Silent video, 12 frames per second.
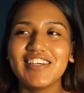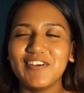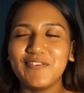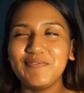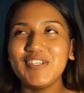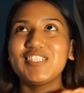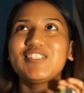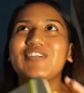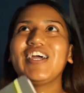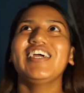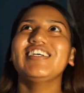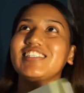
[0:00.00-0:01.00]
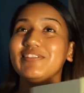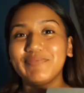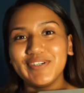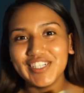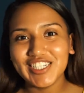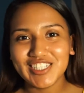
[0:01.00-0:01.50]
of me trying to
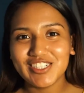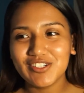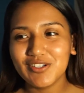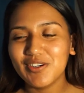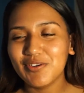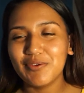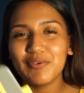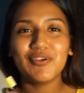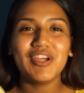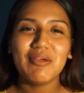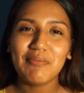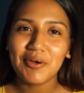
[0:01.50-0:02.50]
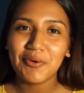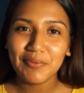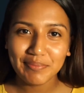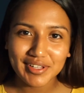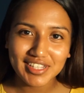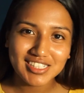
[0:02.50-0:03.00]
bullet journal or create my
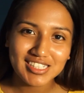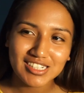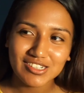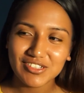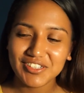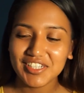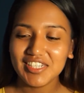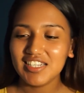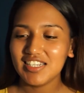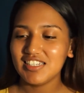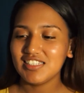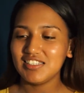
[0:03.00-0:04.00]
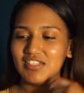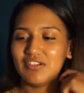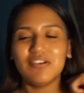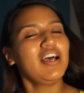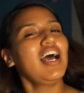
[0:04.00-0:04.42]
own bullet journal. So